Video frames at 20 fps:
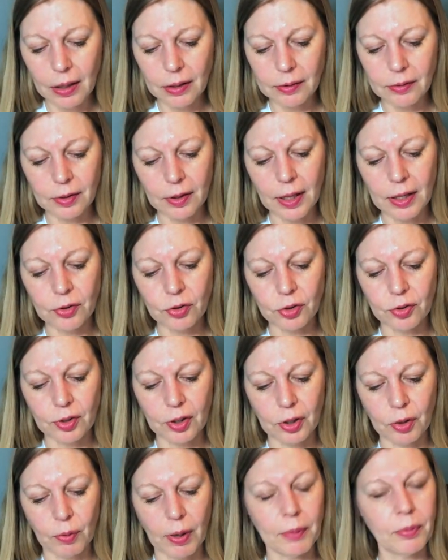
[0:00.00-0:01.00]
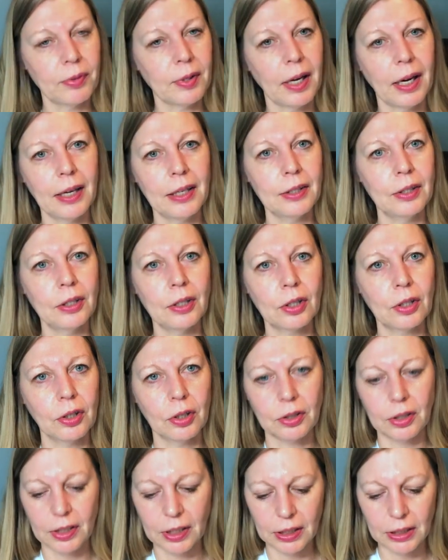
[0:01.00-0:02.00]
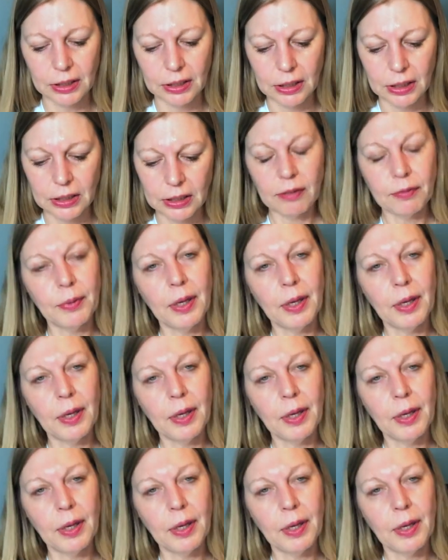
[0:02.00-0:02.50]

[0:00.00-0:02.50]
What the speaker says: So that's just on a website, no code needed.